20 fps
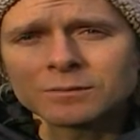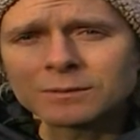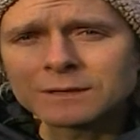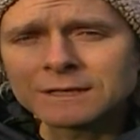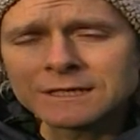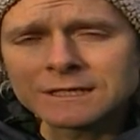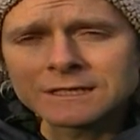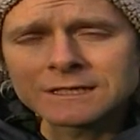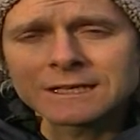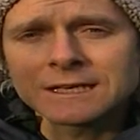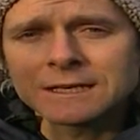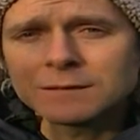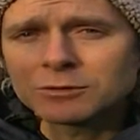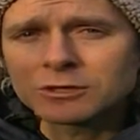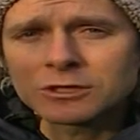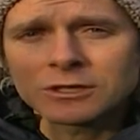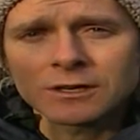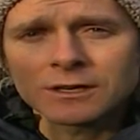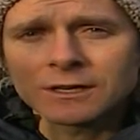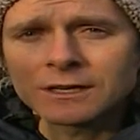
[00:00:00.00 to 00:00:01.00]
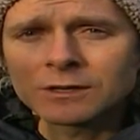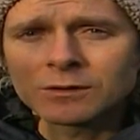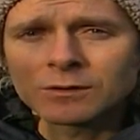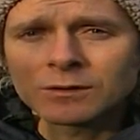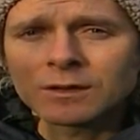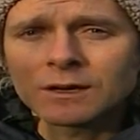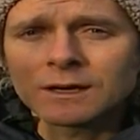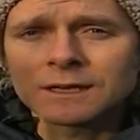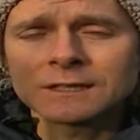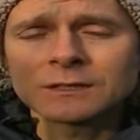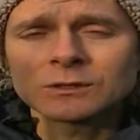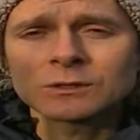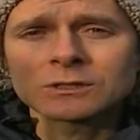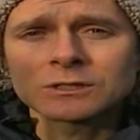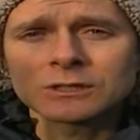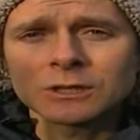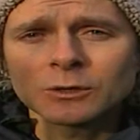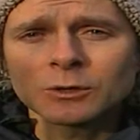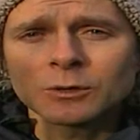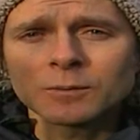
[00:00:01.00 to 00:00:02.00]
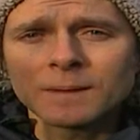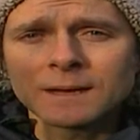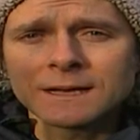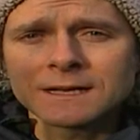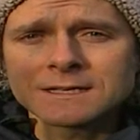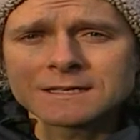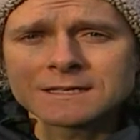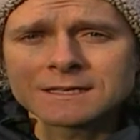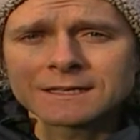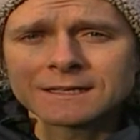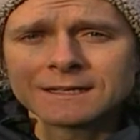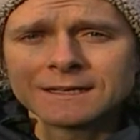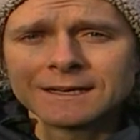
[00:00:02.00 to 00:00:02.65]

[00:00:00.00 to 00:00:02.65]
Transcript: Please keep shining your light. You're so amazing.